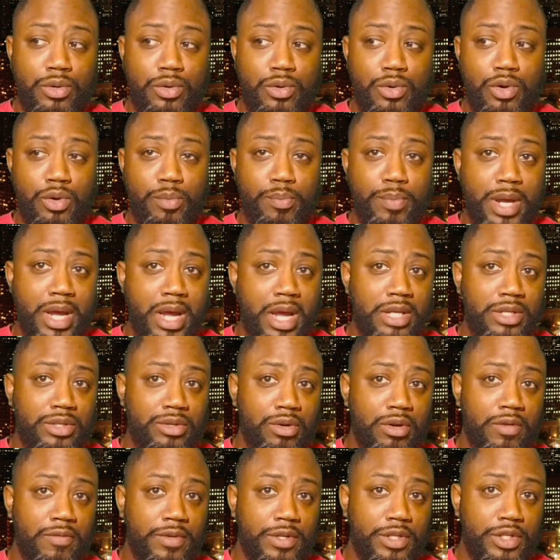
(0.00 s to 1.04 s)
or
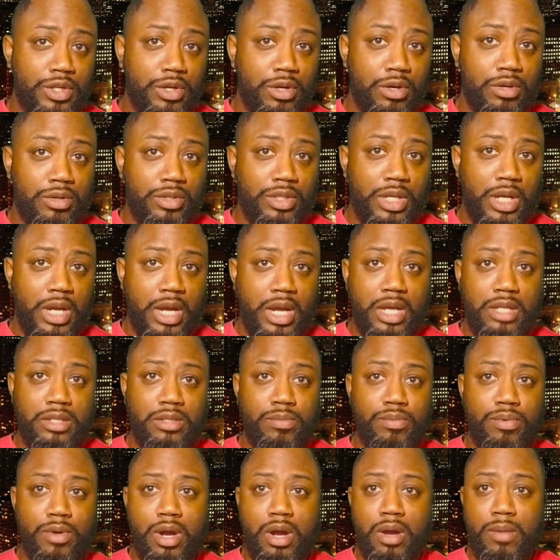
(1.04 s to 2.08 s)
pastor of a church has a
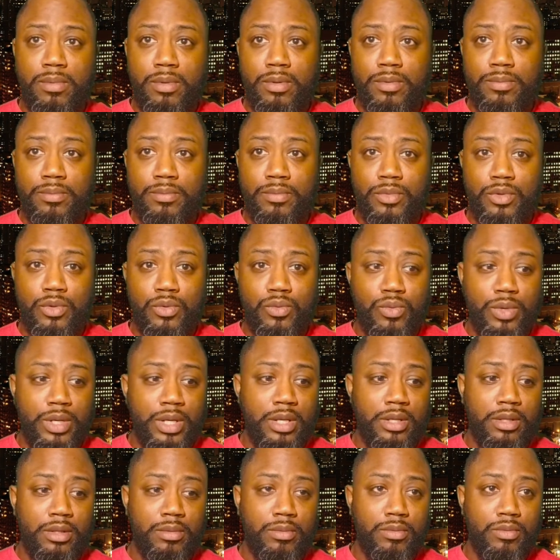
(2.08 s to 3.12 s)
problem
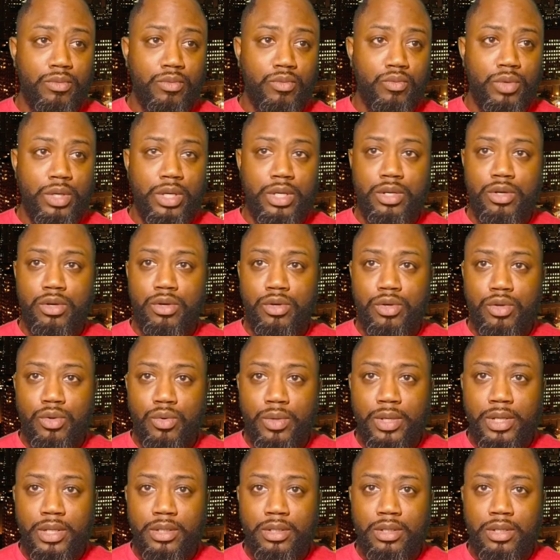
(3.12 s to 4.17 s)
with what you're
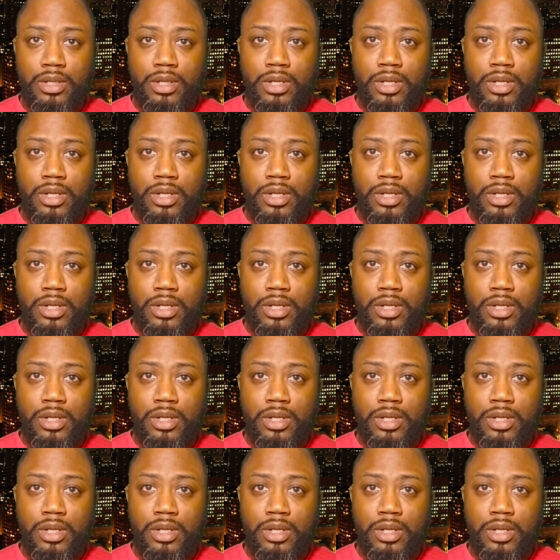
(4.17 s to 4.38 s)
doing.